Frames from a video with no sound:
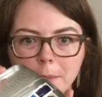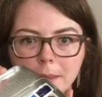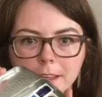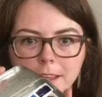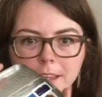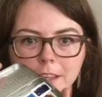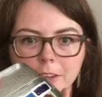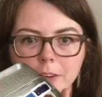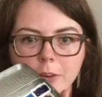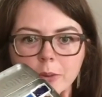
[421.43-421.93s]

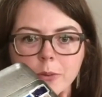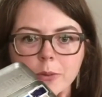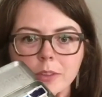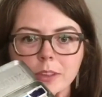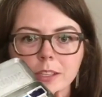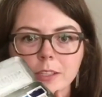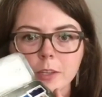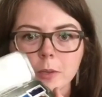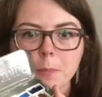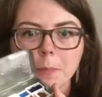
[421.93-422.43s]
making your
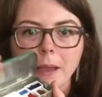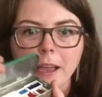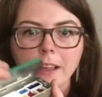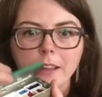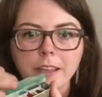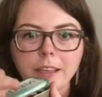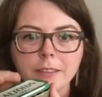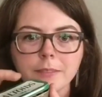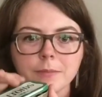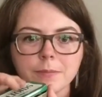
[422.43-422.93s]
own little
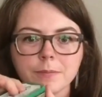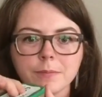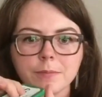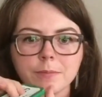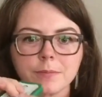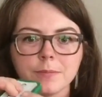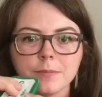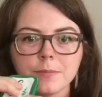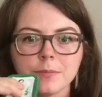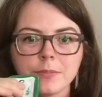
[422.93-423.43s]
palette
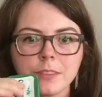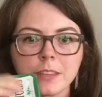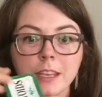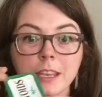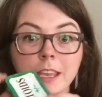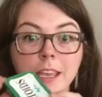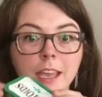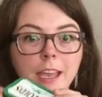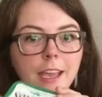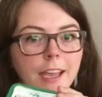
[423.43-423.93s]

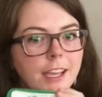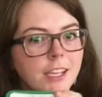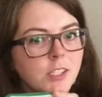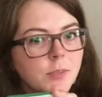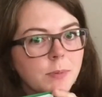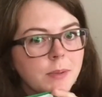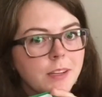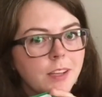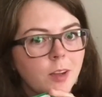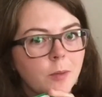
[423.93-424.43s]
has
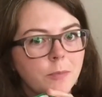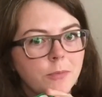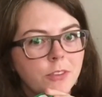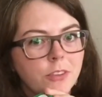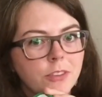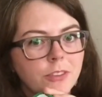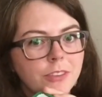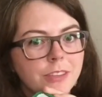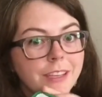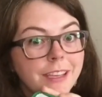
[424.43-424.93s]
been
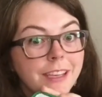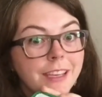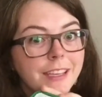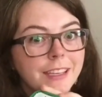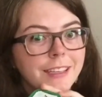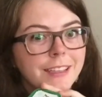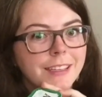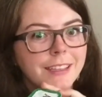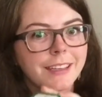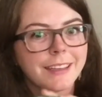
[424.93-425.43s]
helpful,
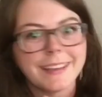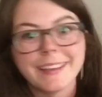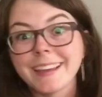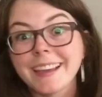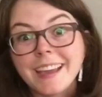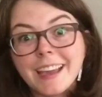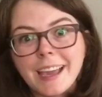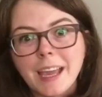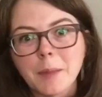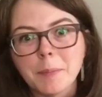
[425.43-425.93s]
and
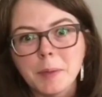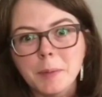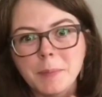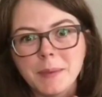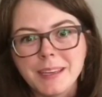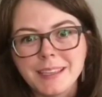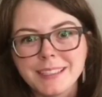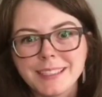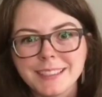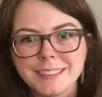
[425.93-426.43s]
happy
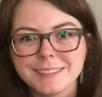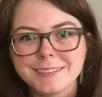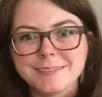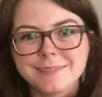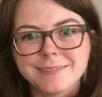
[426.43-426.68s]
painting.